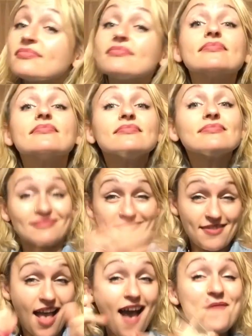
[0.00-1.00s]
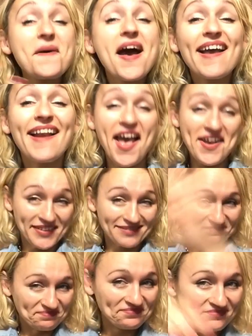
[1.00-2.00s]
ready,
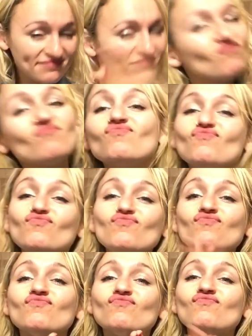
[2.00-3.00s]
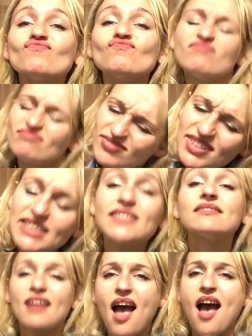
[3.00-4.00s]
motivated, and committed to do
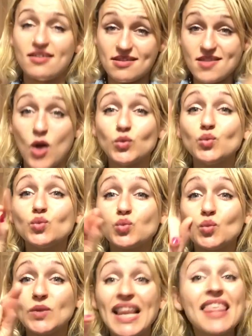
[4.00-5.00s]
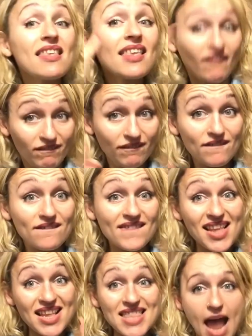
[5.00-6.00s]
it. If I can do it,
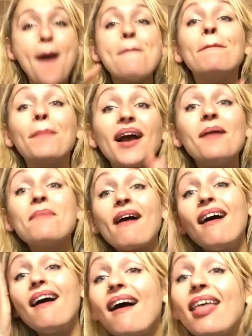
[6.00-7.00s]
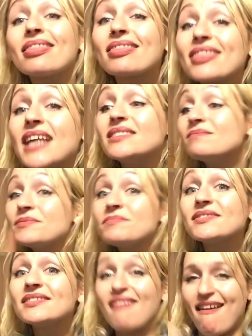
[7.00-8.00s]
that means my future clients and those
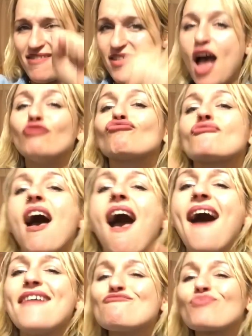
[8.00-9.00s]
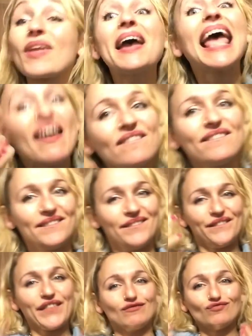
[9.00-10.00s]
around me can try different options
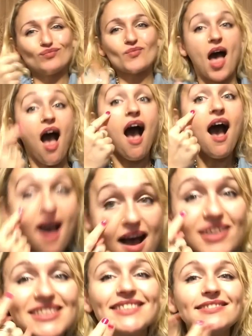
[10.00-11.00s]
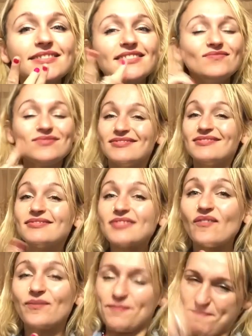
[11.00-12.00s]
if I tested it and witnessed the
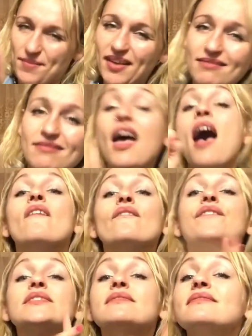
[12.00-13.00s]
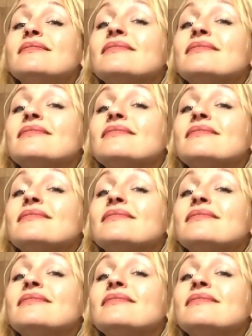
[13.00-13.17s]
results for myself. But